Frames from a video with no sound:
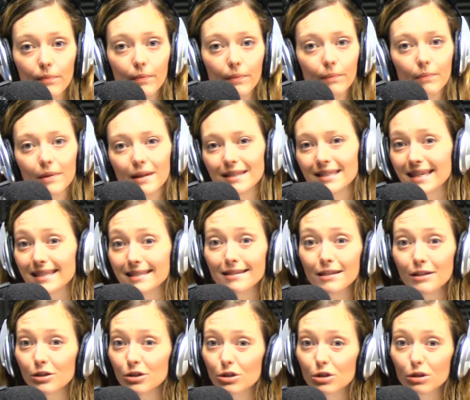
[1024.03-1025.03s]
It doesn't
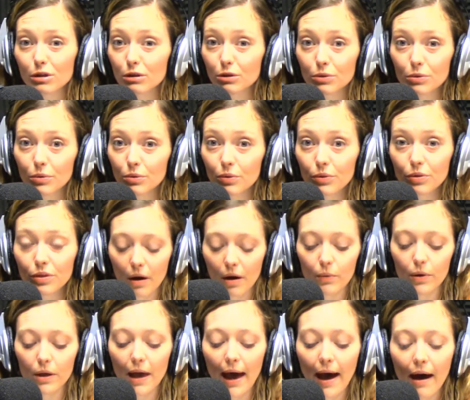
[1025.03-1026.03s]
exclude that
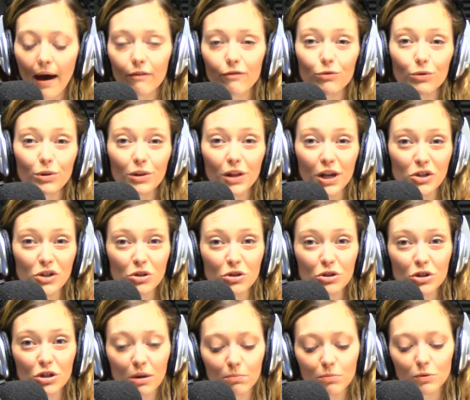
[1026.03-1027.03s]
we have
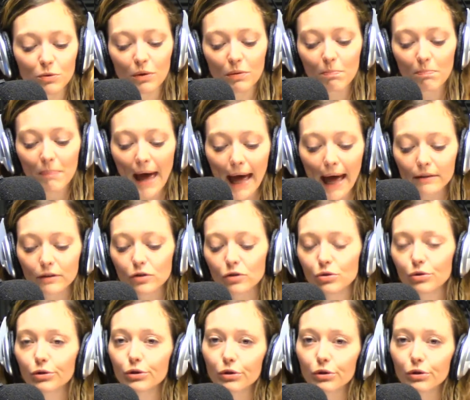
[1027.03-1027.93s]
relationships with pets or